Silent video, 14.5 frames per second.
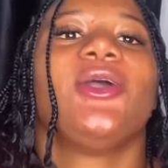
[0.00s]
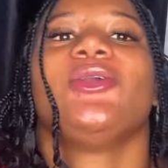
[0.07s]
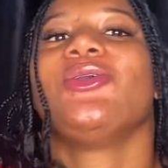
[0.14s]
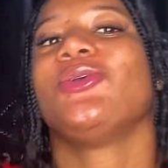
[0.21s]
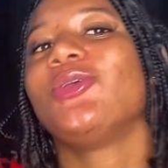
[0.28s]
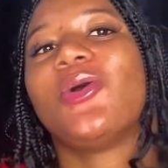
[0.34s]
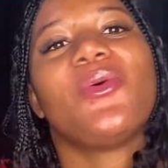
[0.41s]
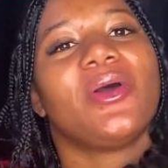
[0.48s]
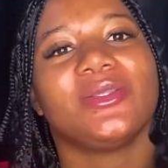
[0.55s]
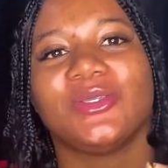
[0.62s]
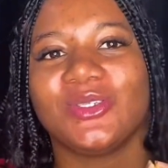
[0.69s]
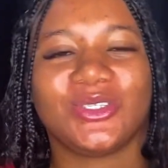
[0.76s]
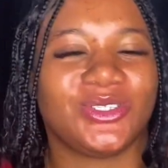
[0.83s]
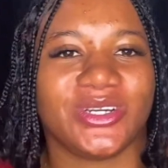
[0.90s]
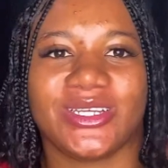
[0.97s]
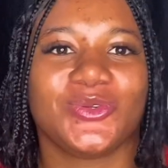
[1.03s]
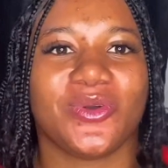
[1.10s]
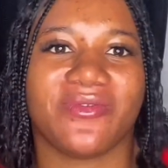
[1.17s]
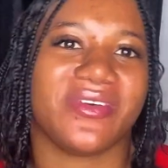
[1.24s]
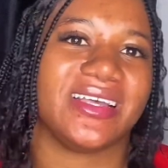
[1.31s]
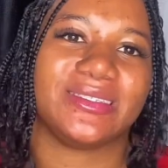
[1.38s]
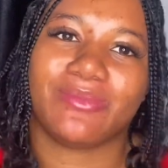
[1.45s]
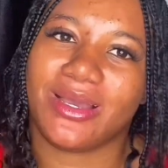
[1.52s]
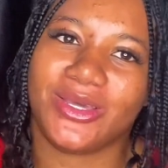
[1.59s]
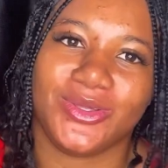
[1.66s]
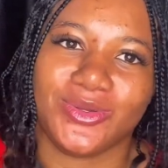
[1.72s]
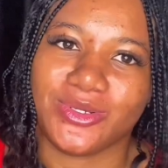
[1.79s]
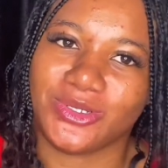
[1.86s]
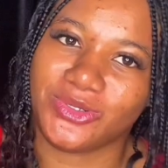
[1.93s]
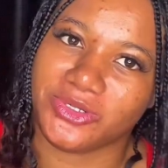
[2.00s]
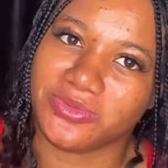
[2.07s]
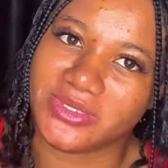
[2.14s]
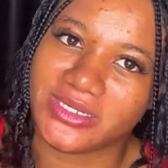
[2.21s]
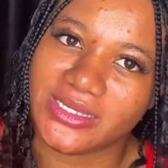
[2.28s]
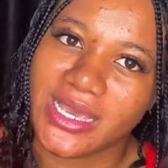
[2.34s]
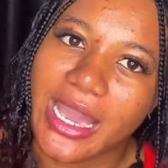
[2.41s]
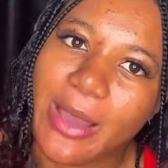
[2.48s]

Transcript: You don't want to stress whoever is marking your scripts,